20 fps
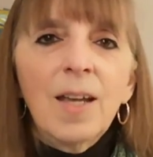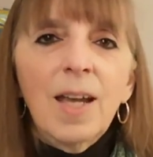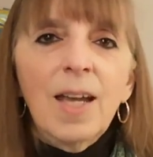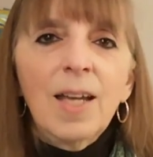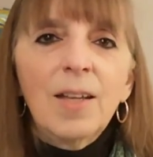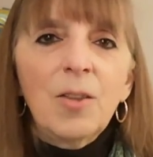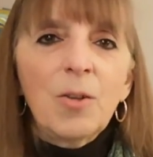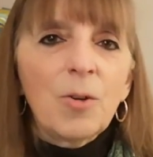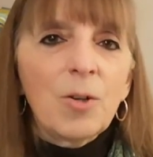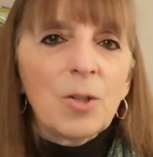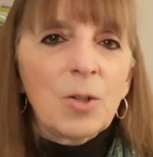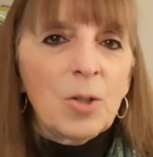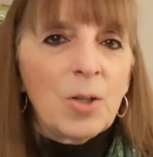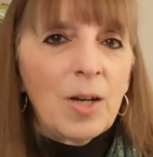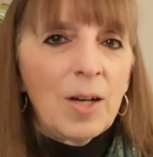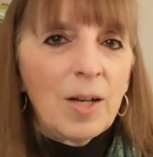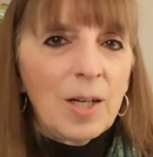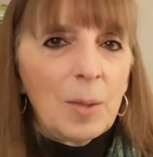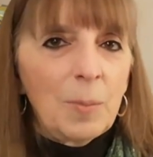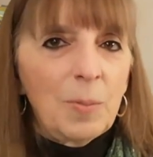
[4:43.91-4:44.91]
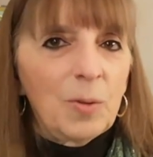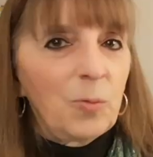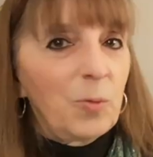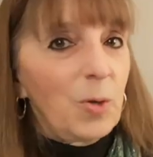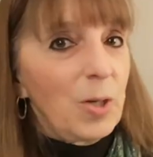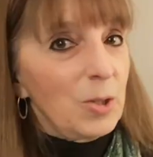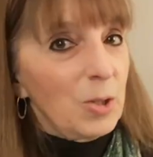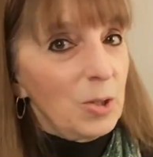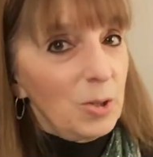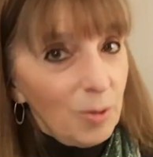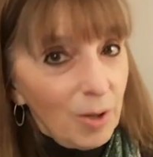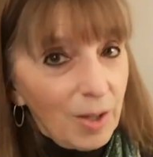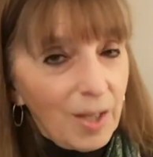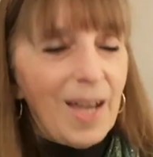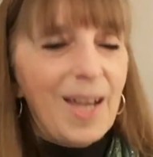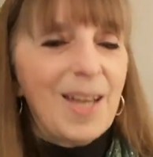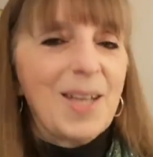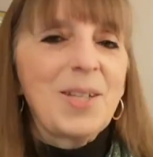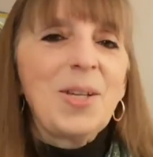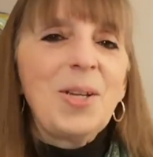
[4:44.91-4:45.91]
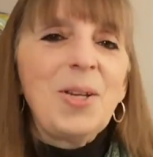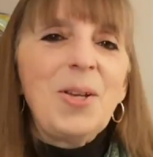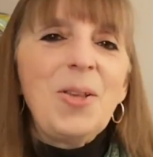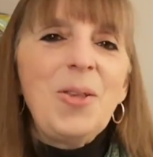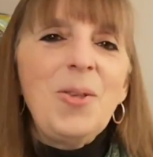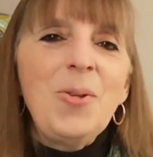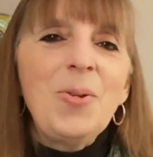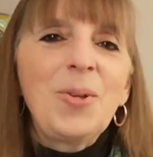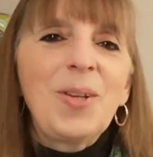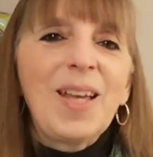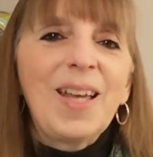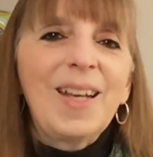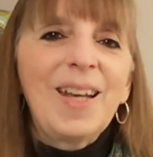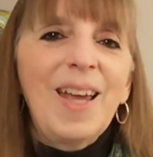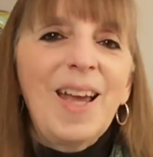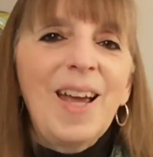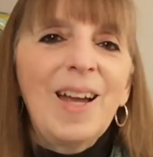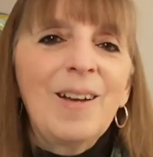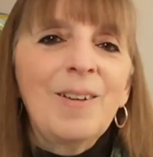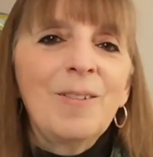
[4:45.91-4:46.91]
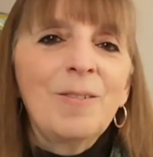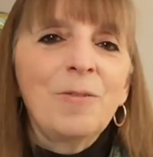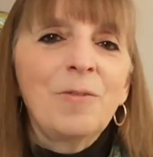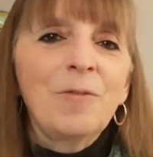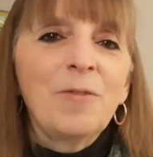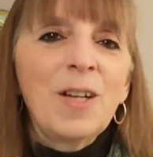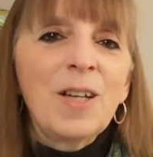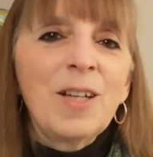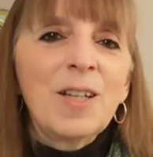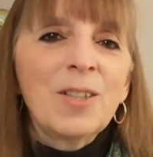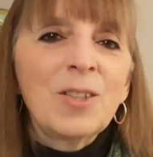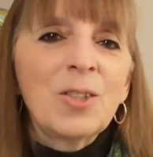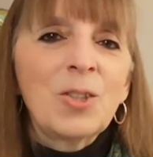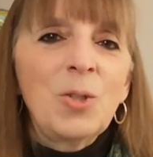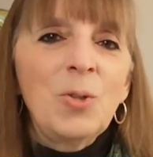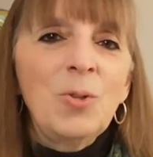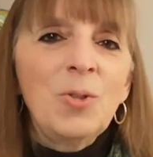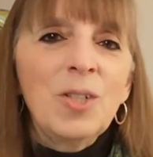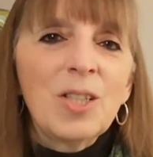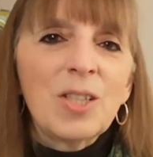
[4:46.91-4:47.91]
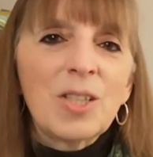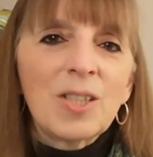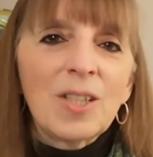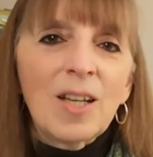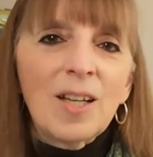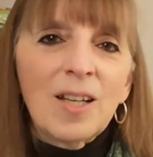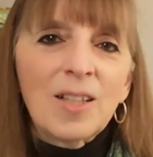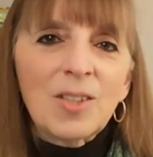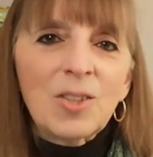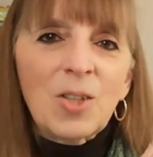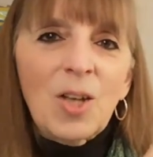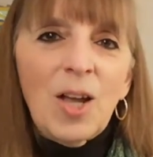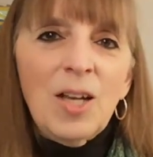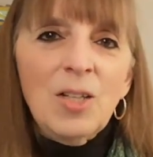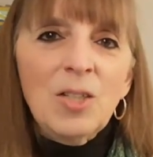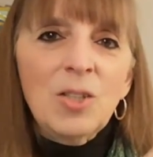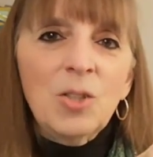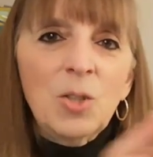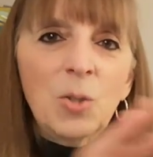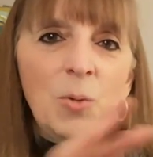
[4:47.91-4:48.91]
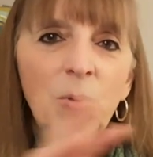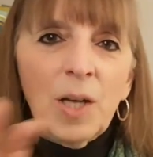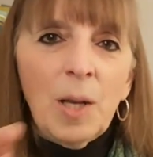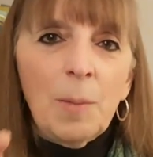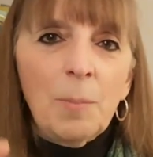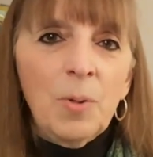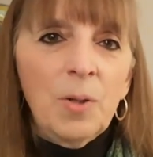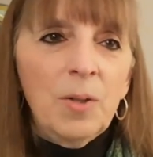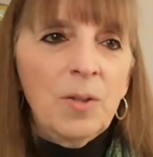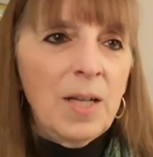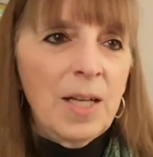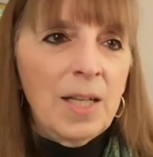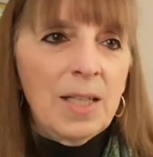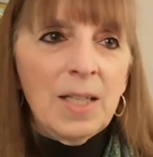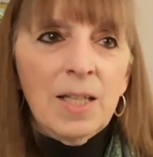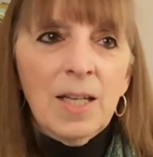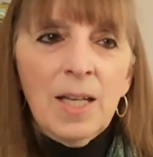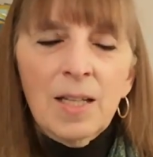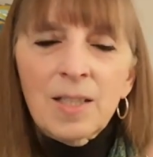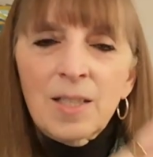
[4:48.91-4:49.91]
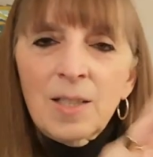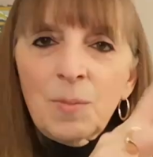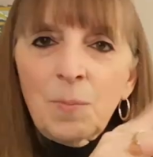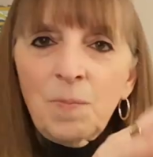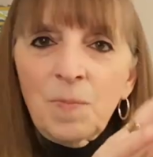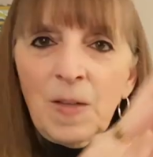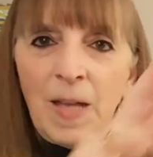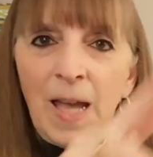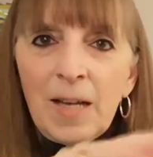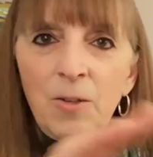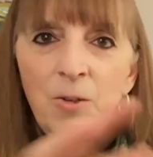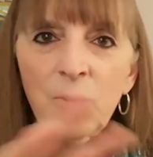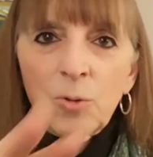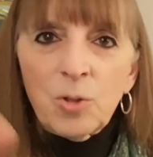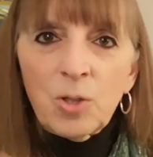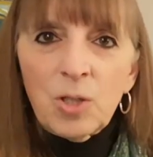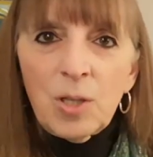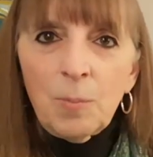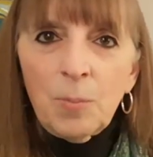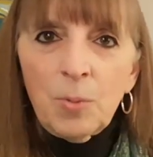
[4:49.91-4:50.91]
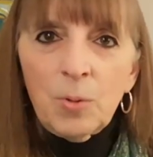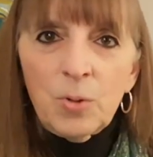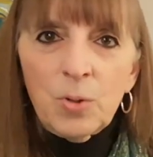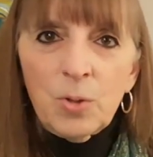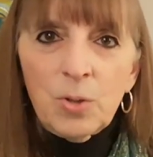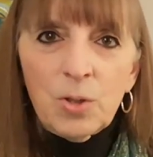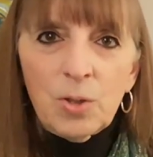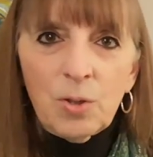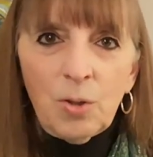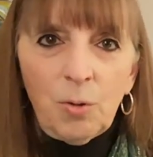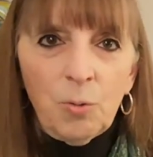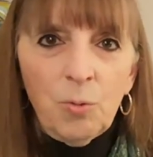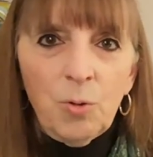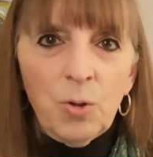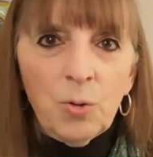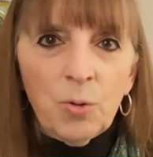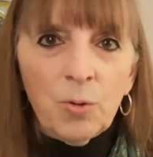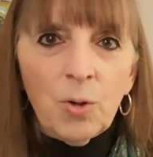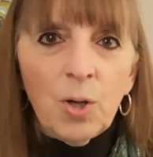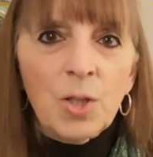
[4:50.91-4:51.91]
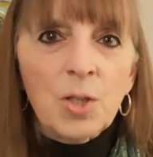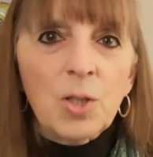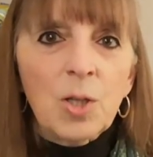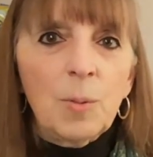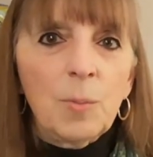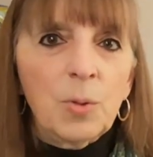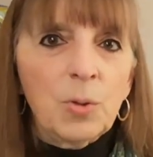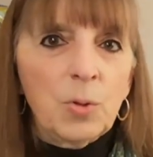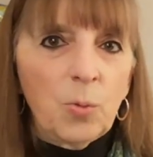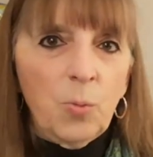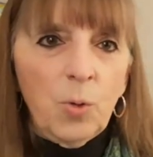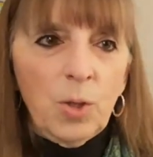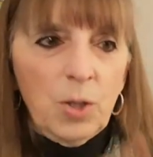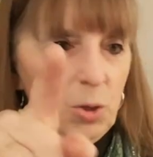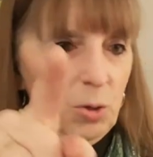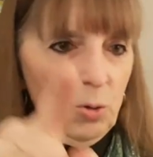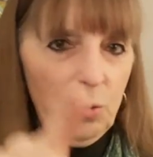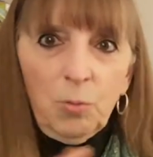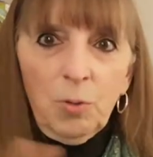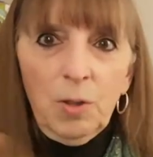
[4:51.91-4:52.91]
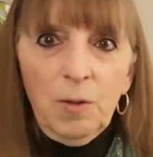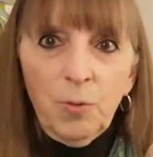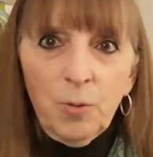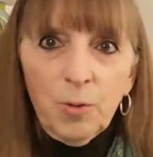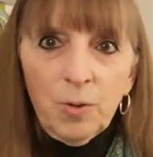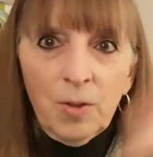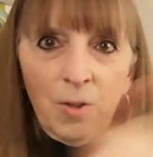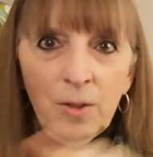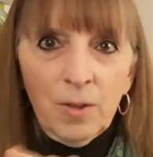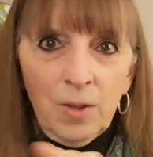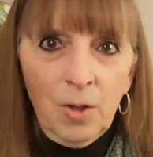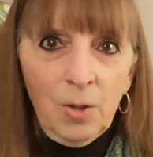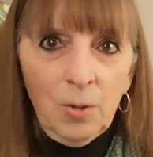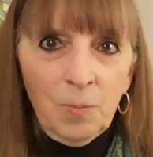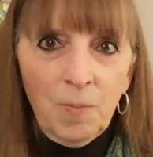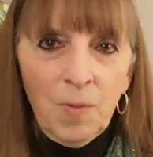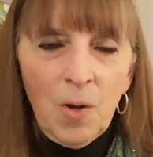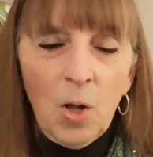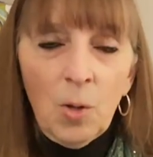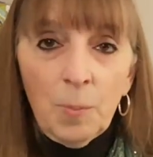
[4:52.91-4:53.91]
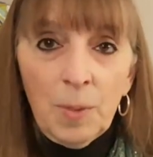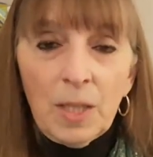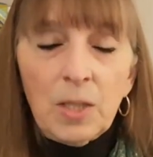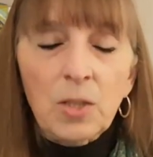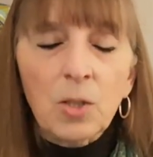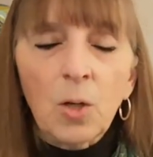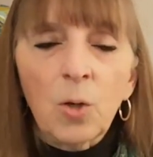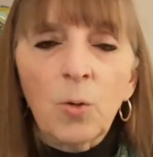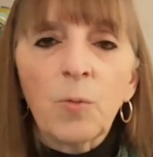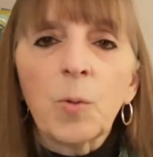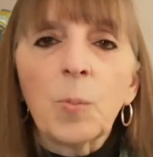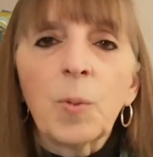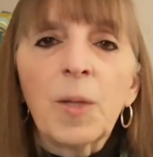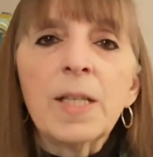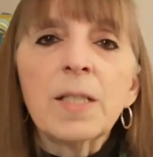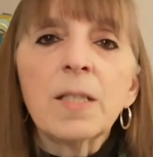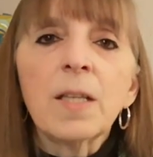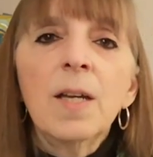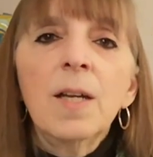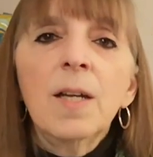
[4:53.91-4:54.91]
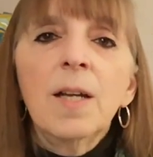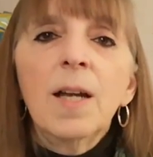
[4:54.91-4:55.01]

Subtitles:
And there are a couple of ways to do that. You can have students assigned to a number and scatter those numbers through your ensemble. So 1, 2, 3, 4 are all mixed all over the place.